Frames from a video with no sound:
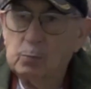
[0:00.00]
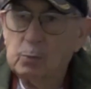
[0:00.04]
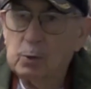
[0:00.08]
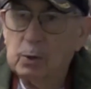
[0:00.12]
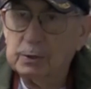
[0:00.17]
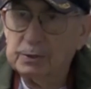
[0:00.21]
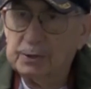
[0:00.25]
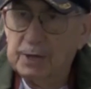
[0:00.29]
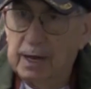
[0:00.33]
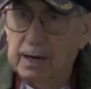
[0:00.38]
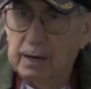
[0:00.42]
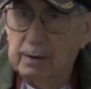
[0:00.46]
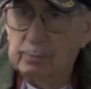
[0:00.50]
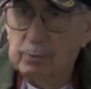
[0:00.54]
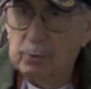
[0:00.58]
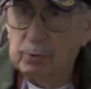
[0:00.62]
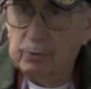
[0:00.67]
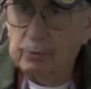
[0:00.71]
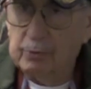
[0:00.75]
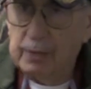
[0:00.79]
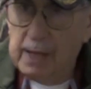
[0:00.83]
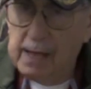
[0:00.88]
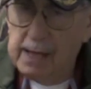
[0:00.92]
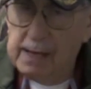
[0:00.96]
Was
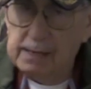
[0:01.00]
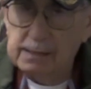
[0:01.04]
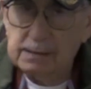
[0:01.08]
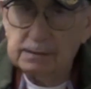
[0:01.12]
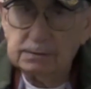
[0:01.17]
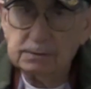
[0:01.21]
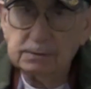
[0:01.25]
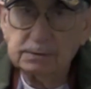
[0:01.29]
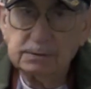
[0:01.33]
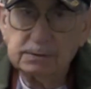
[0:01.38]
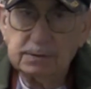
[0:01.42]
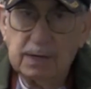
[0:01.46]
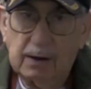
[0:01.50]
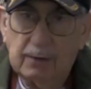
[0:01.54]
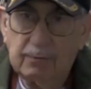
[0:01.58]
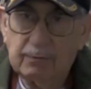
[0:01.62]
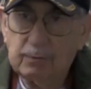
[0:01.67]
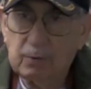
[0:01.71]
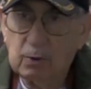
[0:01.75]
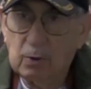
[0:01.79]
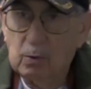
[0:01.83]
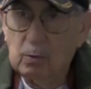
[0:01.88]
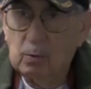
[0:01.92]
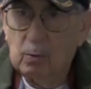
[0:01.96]
able then,
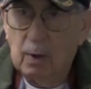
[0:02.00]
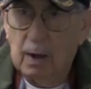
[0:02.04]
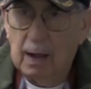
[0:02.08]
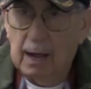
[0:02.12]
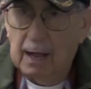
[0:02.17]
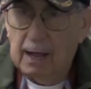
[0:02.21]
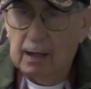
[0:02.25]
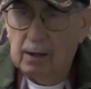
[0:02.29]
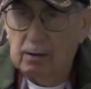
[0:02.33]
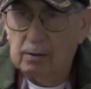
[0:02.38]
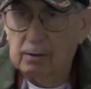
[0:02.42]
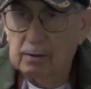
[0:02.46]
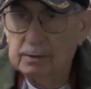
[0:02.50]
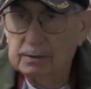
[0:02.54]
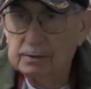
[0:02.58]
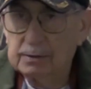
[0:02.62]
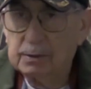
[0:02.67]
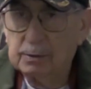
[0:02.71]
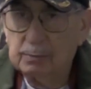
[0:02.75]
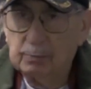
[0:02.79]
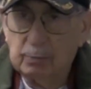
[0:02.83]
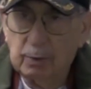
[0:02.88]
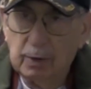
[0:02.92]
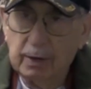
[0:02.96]
after a while,
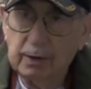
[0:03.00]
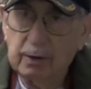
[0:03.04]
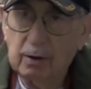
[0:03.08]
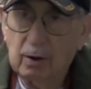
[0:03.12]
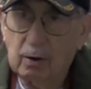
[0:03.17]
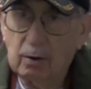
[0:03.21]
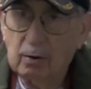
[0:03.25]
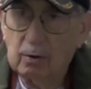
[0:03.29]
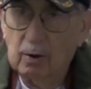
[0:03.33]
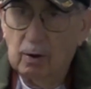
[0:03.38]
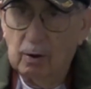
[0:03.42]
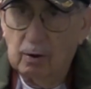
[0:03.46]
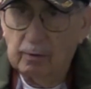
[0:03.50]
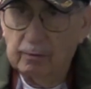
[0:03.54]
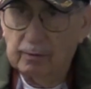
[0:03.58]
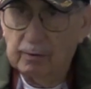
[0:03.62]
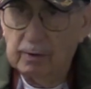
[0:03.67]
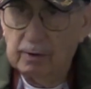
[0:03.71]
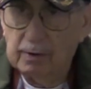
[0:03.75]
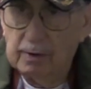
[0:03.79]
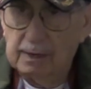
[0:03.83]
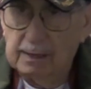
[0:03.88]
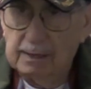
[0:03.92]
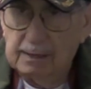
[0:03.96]
to bring her
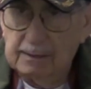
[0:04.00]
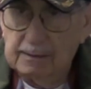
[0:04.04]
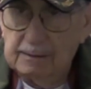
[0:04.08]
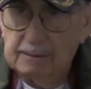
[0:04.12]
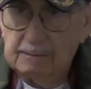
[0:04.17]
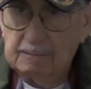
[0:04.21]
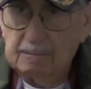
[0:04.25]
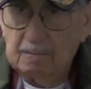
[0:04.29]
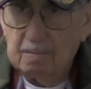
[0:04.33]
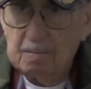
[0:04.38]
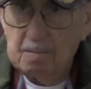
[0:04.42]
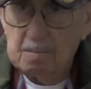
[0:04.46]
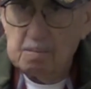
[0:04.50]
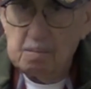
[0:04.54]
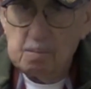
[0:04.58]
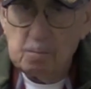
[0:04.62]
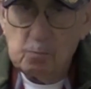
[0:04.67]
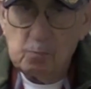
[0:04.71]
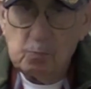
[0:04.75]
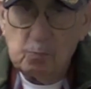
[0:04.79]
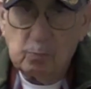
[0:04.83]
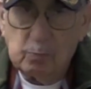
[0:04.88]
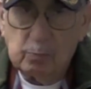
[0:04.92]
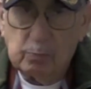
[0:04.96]
over.
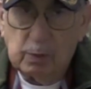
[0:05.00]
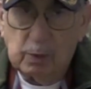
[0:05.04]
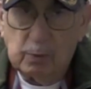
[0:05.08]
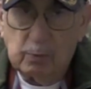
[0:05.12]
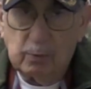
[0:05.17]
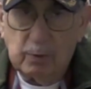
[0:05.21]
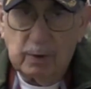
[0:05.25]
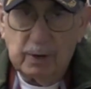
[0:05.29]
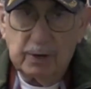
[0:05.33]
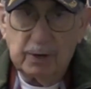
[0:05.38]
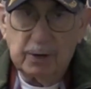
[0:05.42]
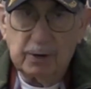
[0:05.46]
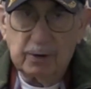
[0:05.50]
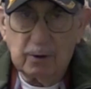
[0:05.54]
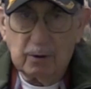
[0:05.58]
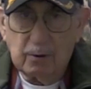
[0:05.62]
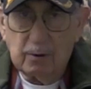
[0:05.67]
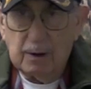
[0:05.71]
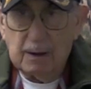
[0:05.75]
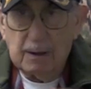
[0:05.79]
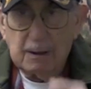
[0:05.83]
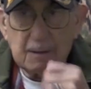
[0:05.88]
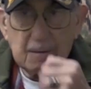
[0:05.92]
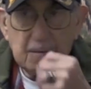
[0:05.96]
But when
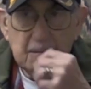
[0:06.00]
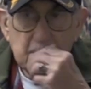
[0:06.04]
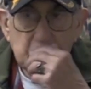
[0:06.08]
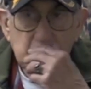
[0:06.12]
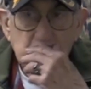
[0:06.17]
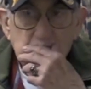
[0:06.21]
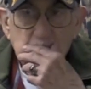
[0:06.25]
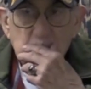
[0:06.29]
you're a